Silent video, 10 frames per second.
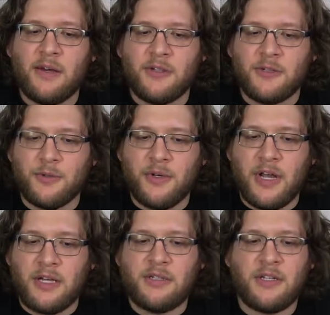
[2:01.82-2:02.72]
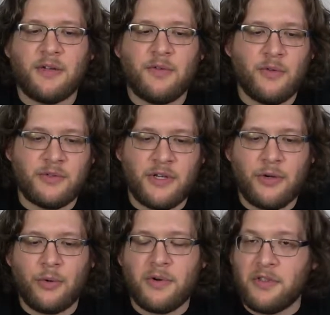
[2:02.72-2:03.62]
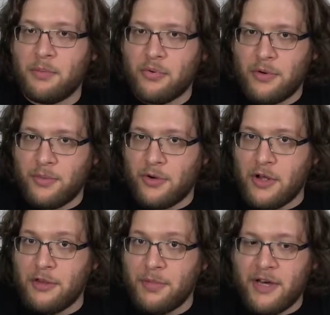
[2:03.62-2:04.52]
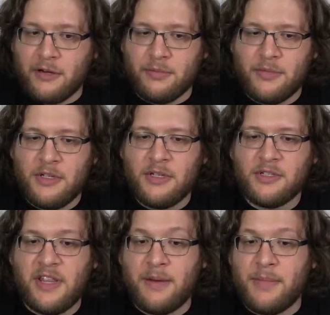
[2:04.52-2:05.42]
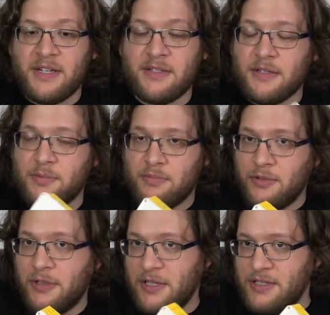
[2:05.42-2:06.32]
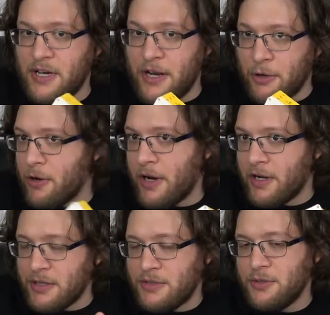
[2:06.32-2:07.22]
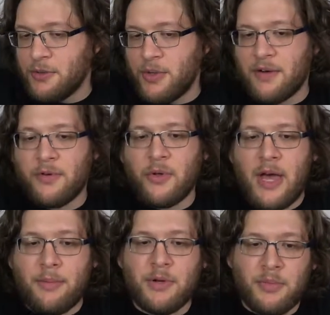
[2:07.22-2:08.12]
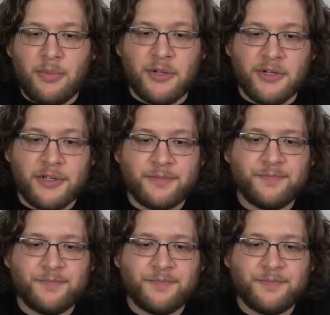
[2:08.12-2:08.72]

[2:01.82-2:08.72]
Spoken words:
also a nice set of holes that go around the perimeter on the bottom. So that makes this really easy to integrate into whatever you happen to be building.